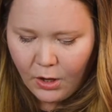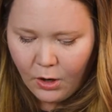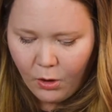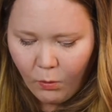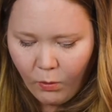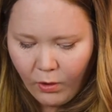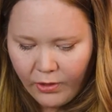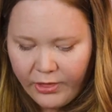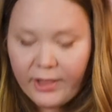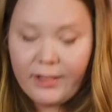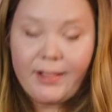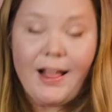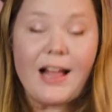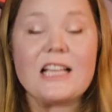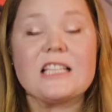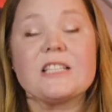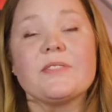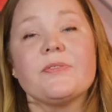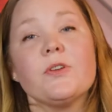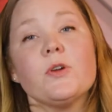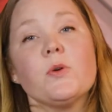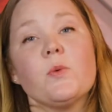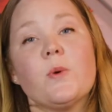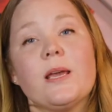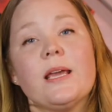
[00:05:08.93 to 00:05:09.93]
Well, the last
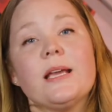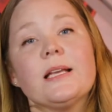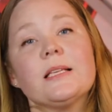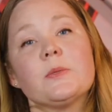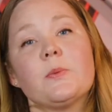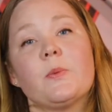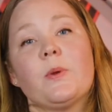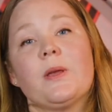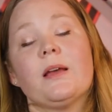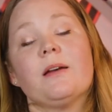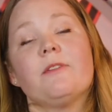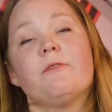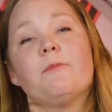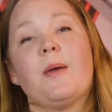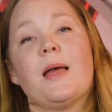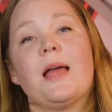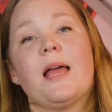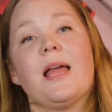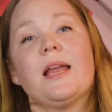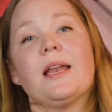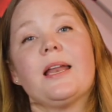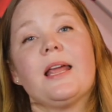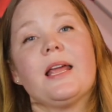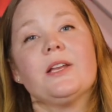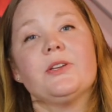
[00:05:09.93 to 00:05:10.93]
few weeks we have
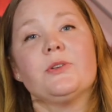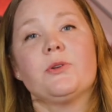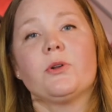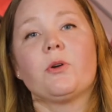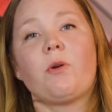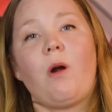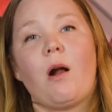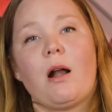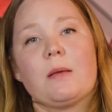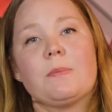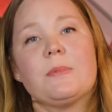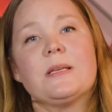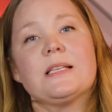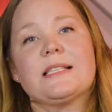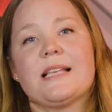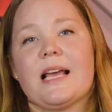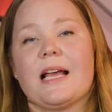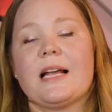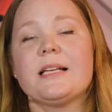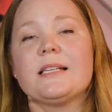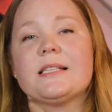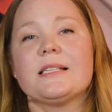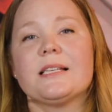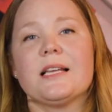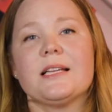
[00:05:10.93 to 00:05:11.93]
been in Deuteronomy
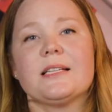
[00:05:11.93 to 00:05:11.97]
6,